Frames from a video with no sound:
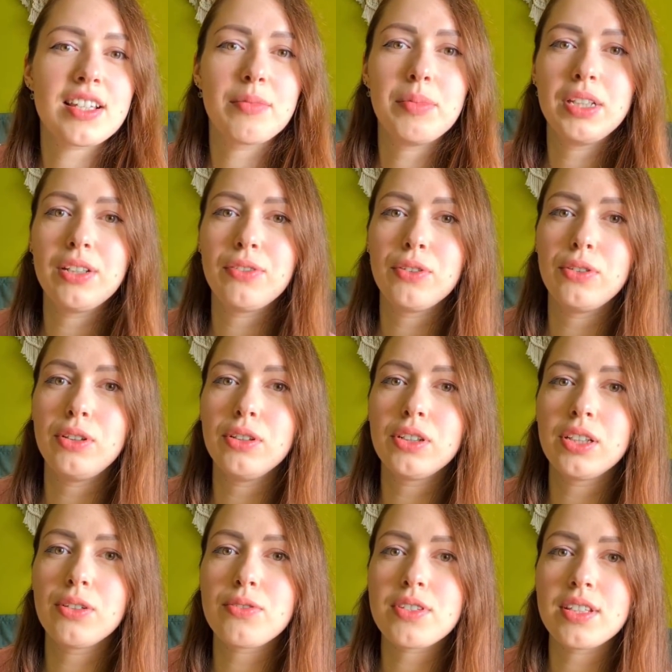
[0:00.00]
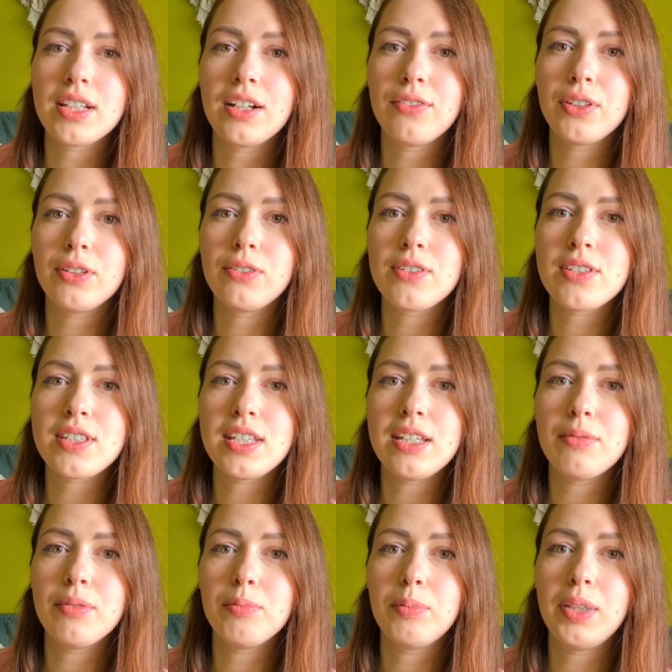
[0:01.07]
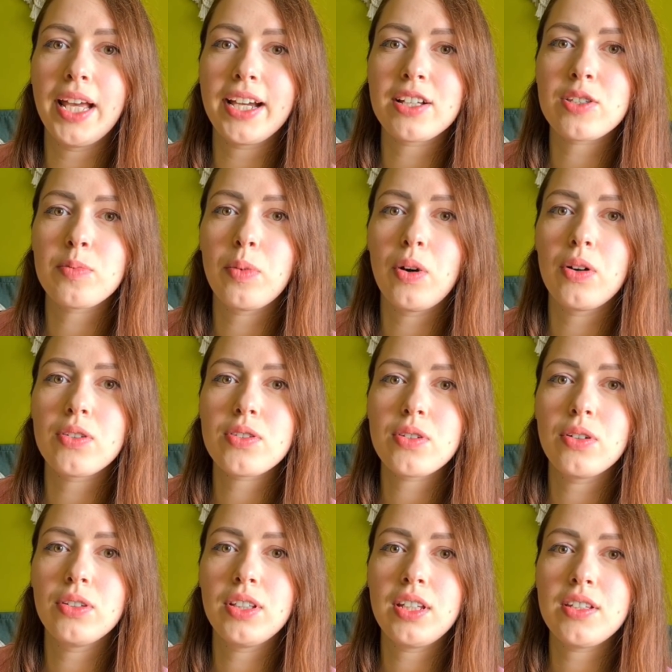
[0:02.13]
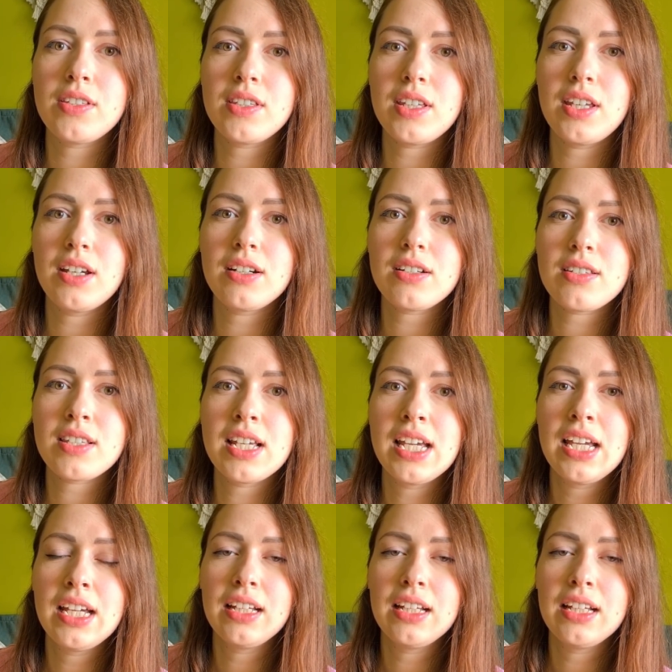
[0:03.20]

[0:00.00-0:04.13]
I mean, if you look close enough, you'll see black spots on his ears.